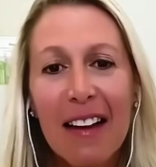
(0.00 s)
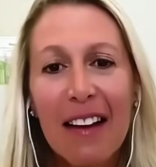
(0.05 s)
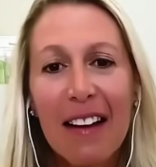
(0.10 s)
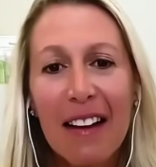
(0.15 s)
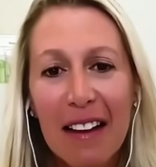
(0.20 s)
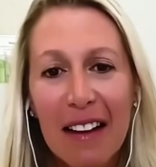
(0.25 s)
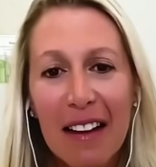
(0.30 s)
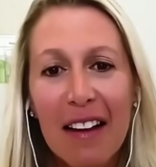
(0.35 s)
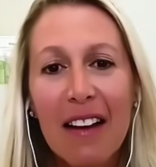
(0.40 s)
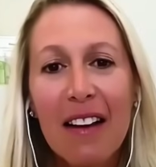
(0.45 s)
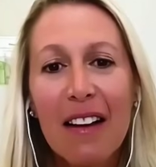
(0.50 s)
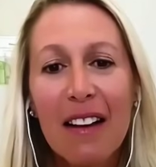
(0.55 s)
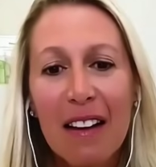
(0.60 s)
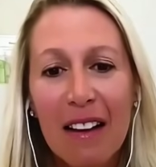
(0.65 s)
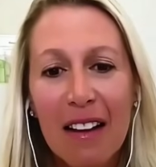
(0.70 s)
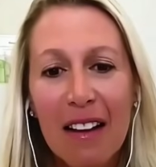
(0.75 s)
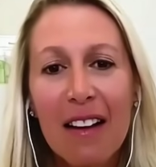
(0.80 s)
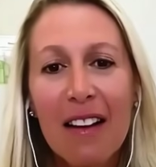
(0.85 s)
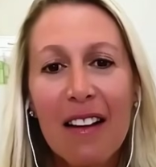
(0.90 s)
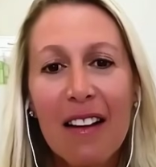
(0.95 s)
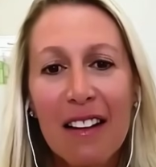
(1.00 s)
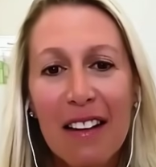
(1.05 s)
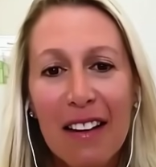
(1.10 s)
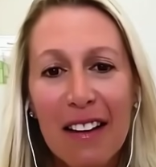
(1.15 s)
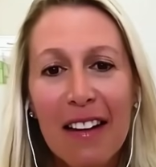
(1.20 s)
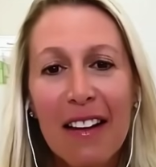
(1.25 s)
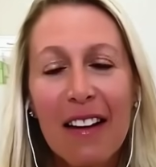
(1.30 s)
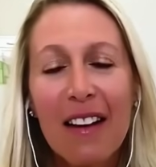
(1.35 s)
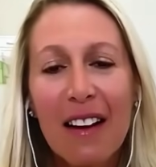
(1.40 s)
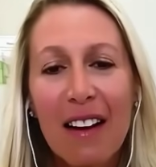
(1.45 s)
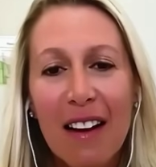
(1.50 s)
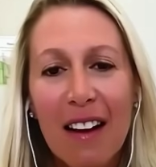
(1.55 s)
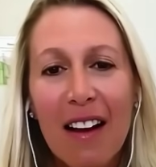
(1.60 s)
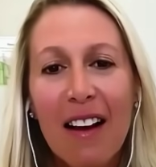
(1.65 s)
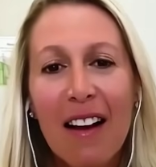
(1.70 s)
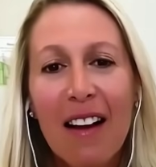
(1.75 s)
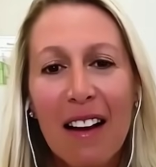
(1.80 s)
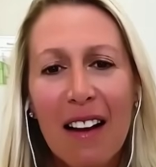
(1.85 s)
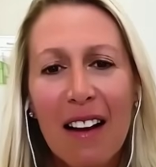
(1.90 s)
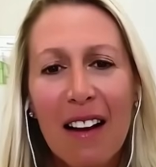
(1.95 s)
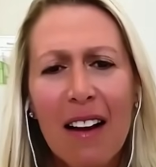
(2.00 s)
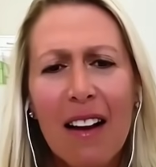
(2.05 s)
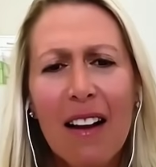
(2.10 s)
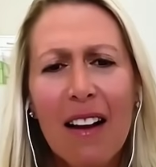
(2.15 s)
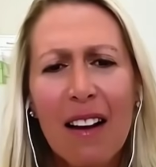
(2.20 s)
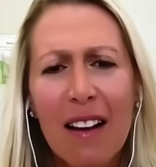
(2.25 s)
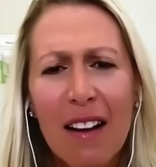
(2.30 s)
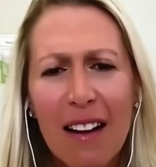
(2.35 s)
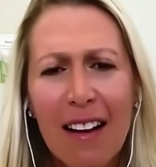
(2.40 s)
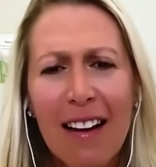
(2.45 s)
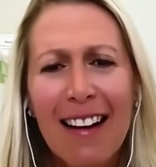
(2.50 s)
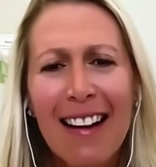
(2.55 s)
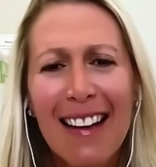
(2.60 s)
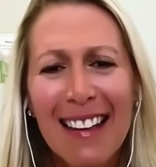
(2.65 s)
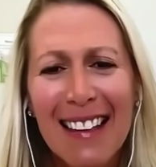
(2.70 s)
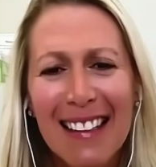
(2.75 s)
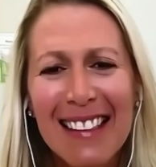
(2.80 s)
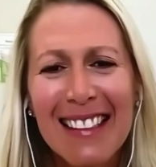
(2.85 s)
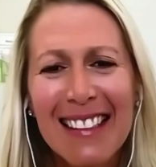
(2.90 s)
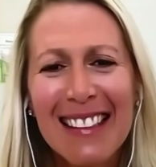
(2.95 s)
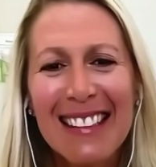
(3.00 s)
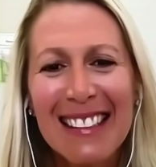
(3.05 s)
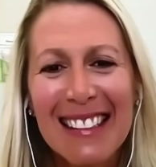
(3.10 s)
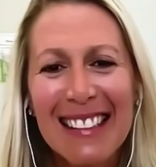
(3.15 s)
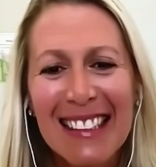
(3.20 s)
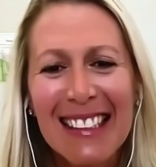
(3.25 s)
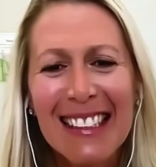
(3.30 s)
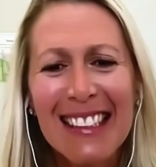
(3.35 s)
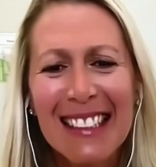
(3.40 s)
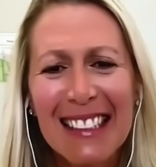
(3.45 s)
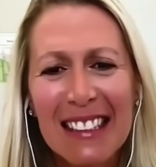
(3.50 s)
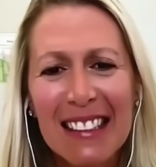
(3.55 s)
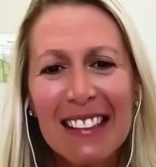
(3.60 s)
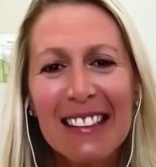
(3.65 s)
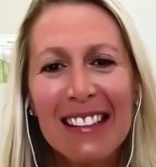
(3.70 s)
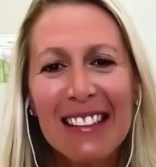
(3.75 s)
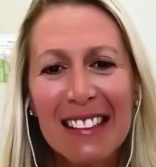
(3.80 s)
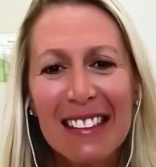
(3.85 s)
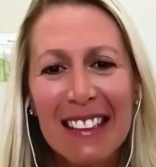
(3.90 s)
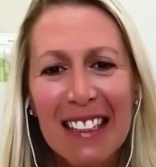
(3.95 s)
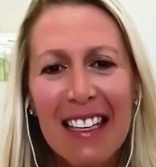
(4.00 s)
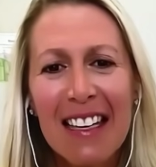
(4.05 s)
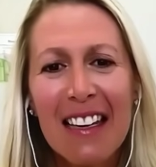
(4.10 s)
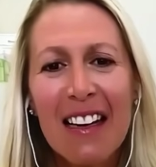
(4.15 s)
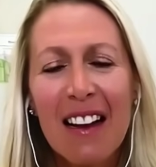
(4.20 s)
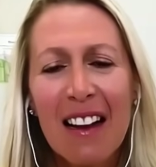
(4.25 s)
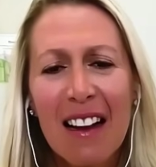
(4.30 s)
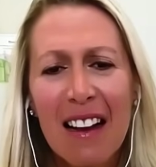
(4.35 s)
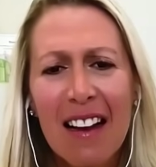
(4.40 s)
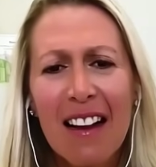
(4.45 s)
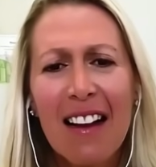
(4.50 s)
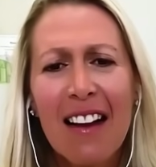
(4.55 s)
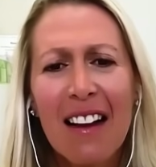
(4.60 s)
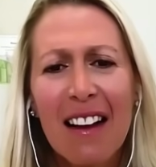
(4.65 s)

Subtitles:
This person isn't speaking.